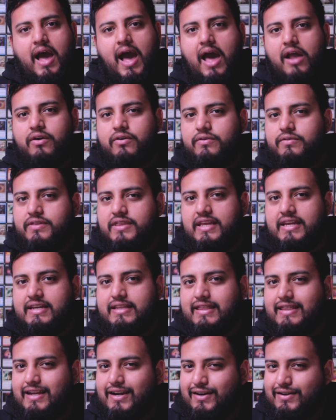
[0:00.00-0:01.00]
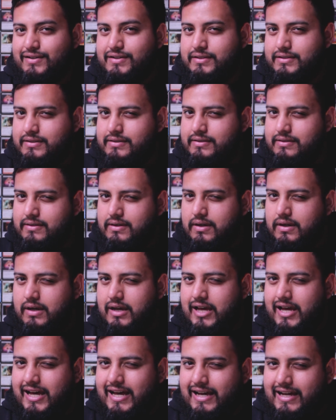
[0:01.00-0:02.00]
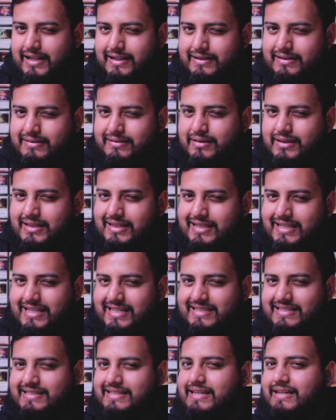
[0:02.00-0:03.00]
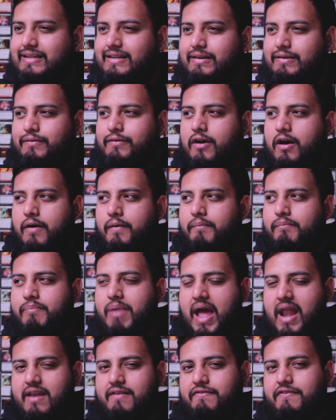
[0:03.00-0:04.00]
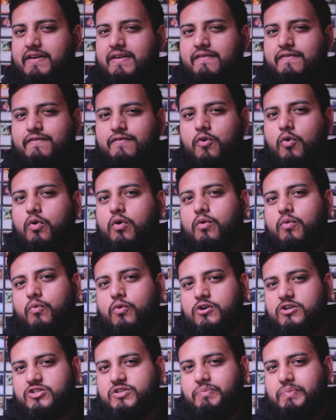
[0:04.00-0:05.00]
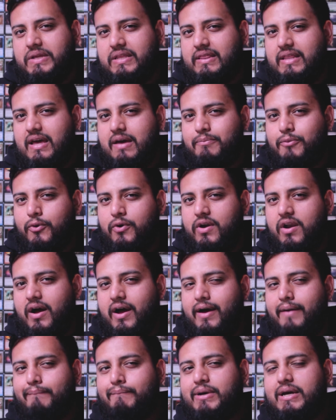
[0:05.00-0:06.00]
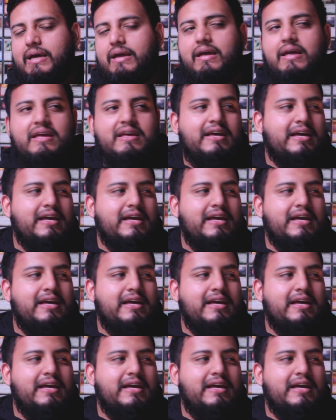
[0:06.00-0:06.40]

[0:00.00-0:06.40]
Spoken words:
I don't think there's a listed benefit for worshiping them or not, but